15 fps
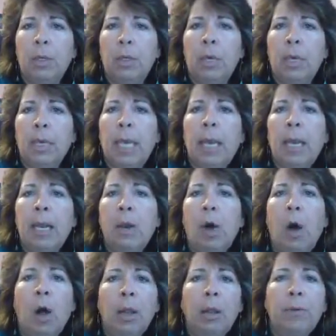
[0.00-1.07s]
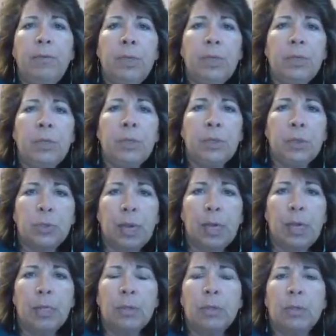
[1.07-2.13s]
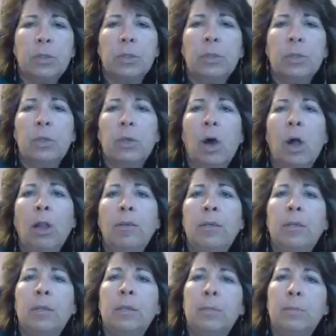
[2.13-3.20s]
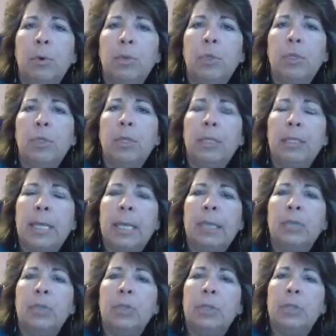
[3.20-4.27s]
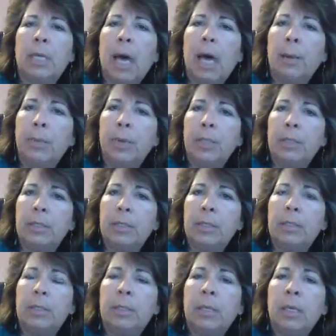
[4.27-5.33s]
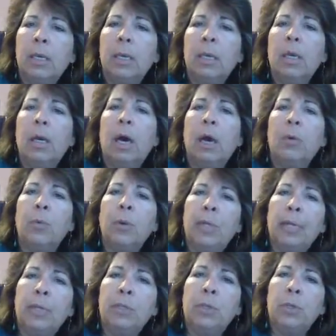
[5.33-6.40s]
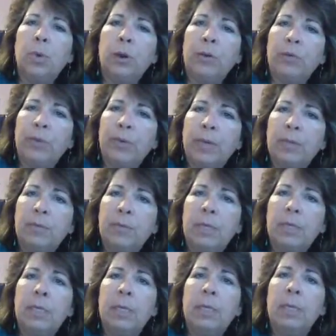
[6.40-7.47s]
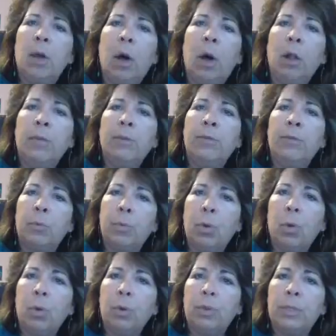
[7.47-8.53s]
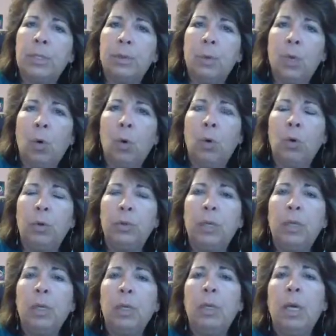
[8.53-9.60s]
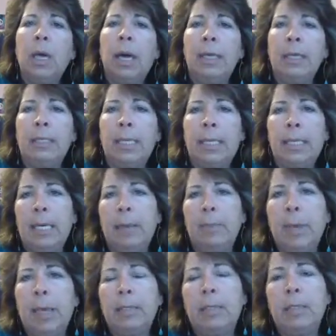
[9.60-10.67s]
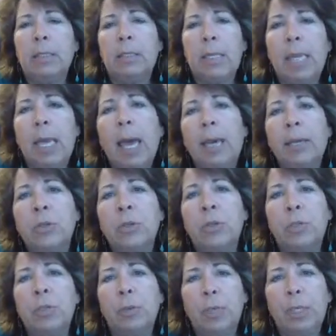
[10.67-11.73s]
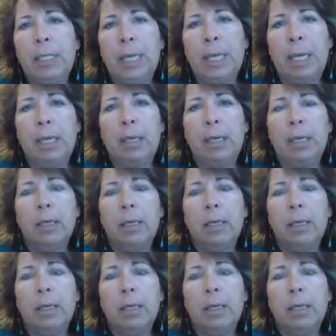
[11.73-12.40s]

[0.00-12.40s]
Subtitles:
Again, all of these strengths, all of these emotional intelligence competencies are related to our effectiveness in all of the roles that we hold on a day-to-day basis and the actions that we take.